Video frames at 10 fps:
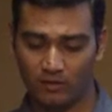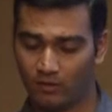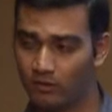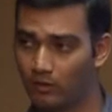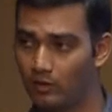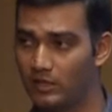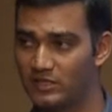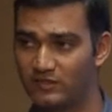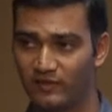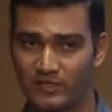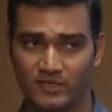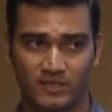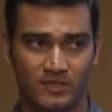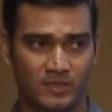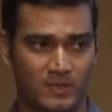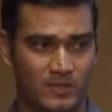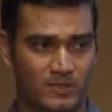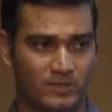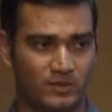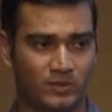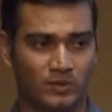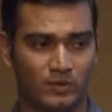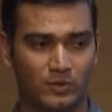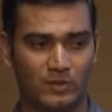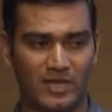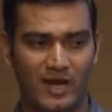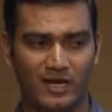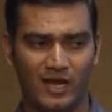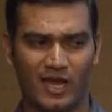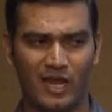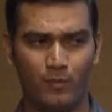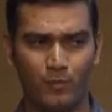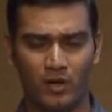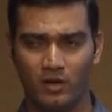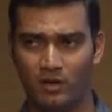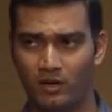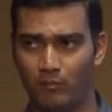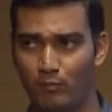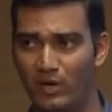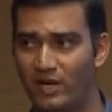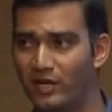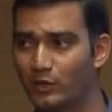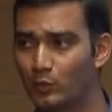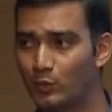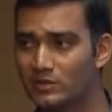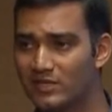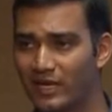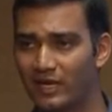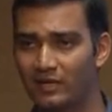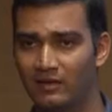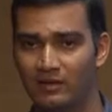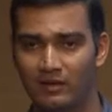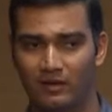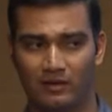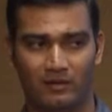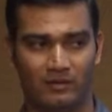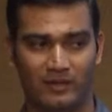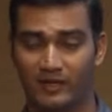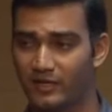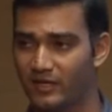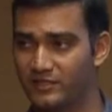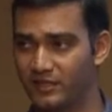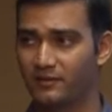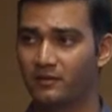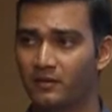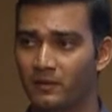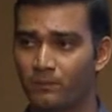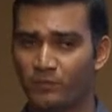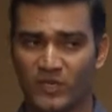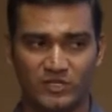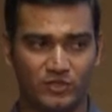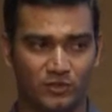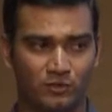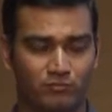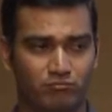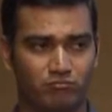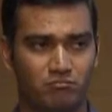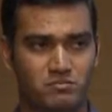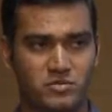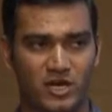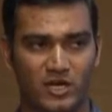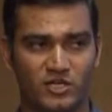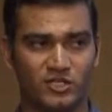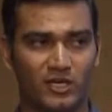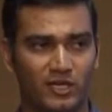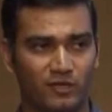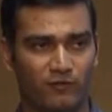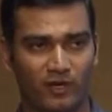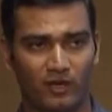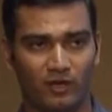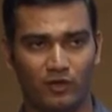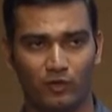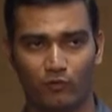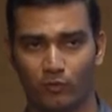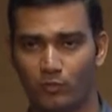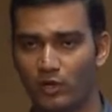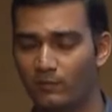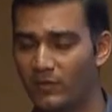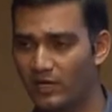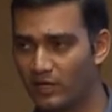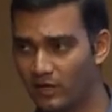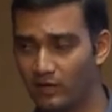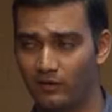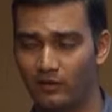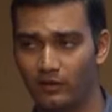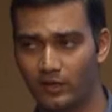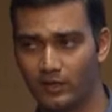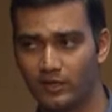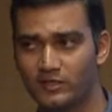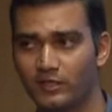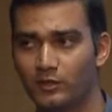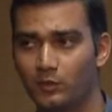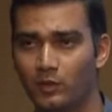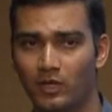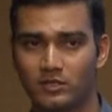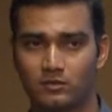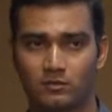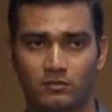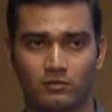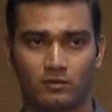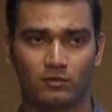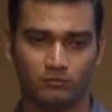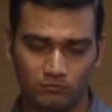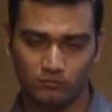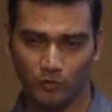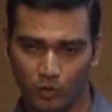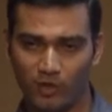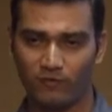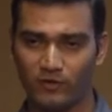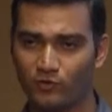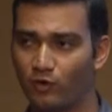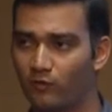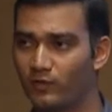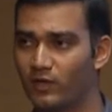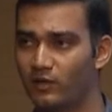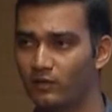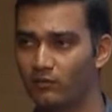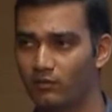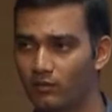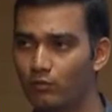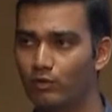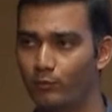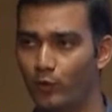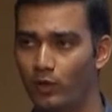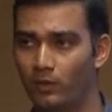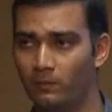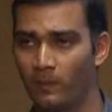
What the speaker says: on these events. So that help building tools like directory sync. So traditionally, the way you would build a directory sync tool is to go every so often and do a poll.